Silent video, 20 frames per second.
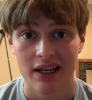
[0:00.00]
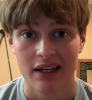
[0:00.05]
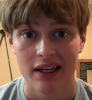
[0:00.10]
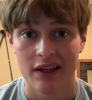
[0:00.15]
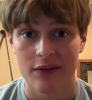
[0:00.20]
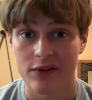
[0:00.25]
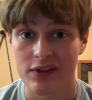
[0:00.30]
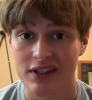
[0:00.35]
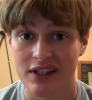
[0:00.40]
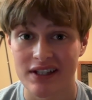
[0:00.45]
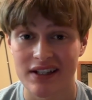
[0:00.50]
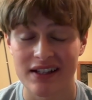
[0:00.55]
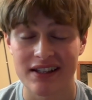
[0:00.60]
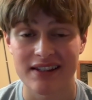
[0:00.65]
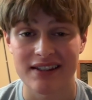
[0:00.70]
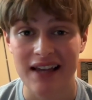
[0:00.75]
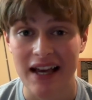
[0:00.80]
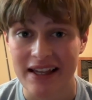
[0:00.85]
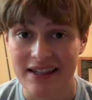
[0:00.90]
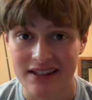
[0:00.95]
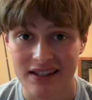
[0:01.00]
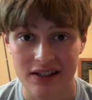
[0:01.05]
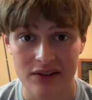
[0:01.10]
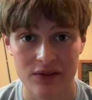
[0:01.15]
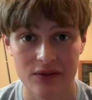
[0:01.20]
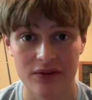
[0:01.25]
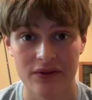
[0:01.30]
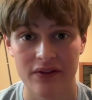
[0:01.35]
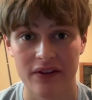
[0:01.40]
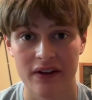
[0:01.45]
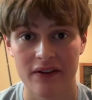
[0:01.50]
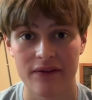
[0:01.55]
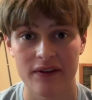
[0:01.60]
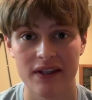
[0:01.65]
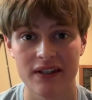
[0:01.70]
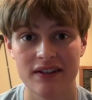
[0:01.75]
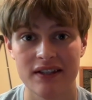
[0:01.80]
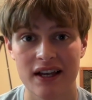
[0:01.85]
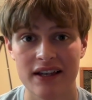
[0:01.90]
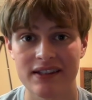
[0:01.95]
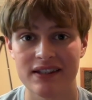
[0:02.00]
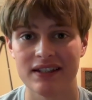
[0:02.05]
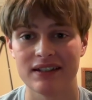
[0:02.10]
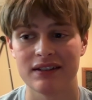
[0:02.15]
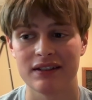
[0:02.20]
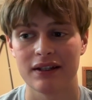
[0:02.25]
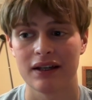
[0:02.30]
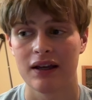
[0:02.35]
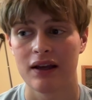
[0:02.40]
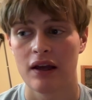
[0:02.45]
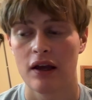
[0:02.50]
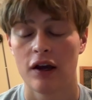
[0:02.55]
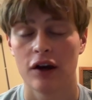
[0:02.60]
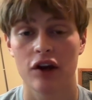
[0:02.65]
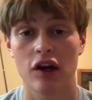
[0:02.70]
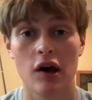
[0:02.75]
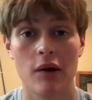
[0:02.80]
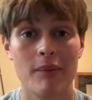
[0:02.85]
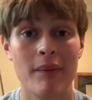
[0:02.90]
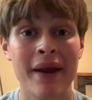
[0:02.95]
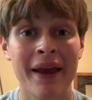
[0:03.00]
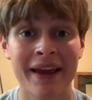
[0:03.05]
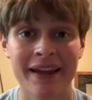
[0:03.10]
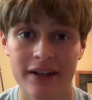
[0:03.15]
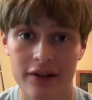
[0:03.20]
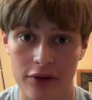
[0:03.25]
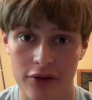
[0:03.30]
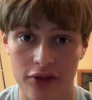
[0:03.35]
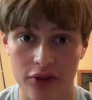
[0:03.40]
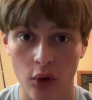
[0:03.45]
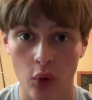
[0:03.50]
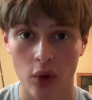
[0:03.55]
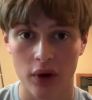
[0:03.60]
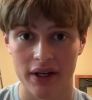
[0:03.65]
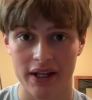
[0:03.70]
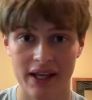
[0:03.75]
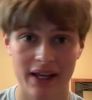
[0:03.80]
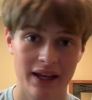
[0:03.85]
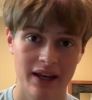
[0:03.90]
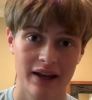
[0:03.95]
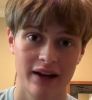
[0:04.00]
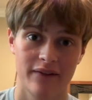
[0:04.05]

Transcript: if he's indecisive, if he doesn't command authority,